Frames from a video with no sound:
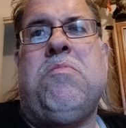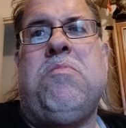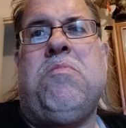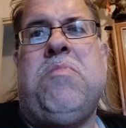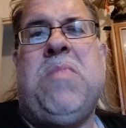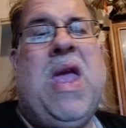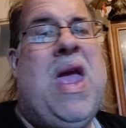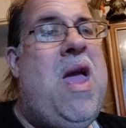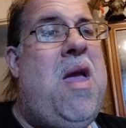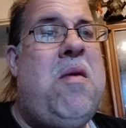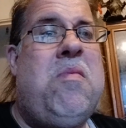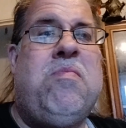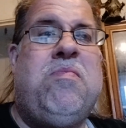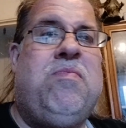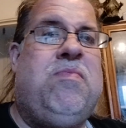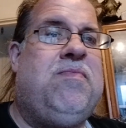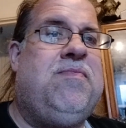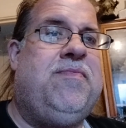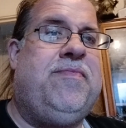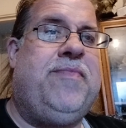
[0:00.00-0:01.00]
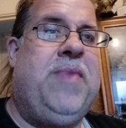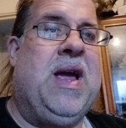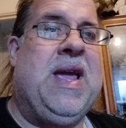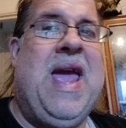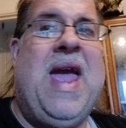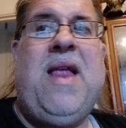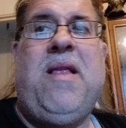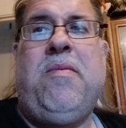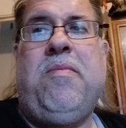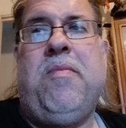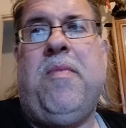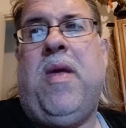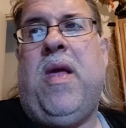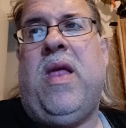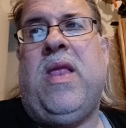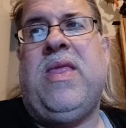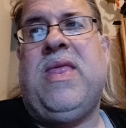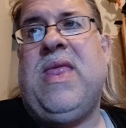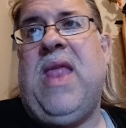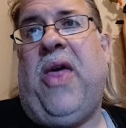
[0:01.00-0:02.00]
Yeah, again,
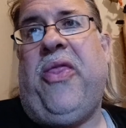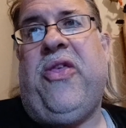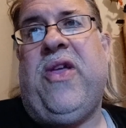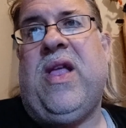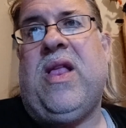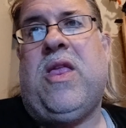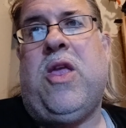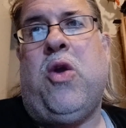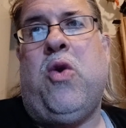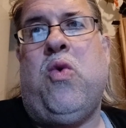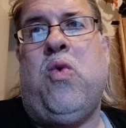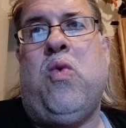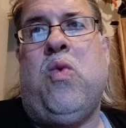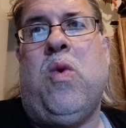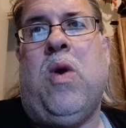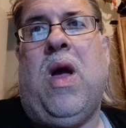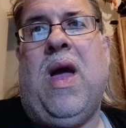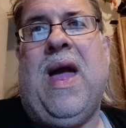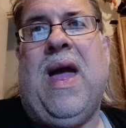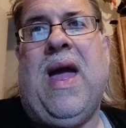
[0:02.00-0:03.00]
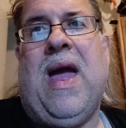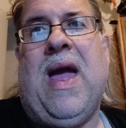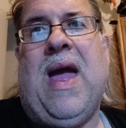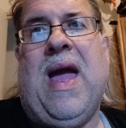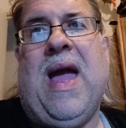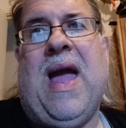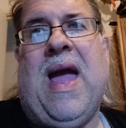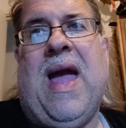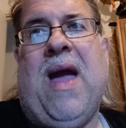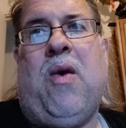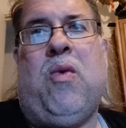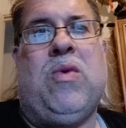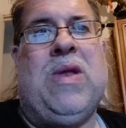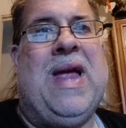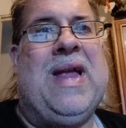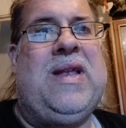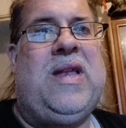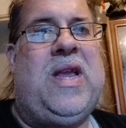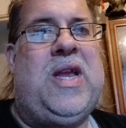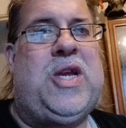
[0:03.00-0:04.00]
nothing too
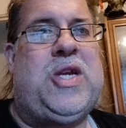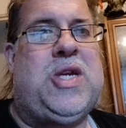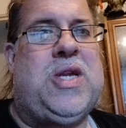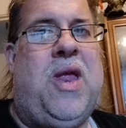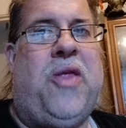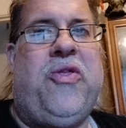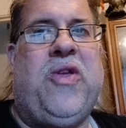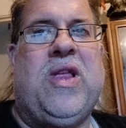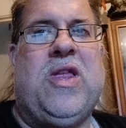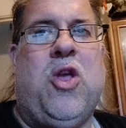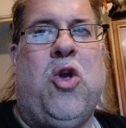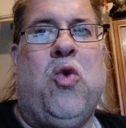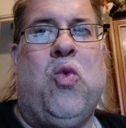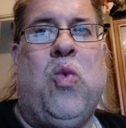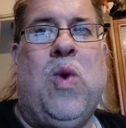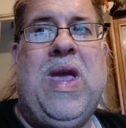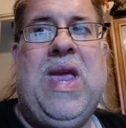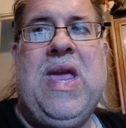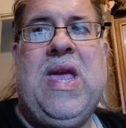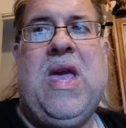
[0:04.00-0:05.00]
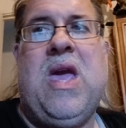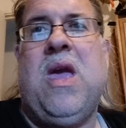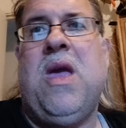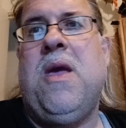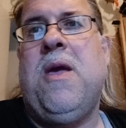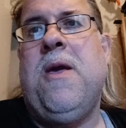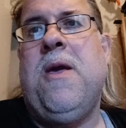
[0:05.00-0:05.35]
outlandish, nothing too weak.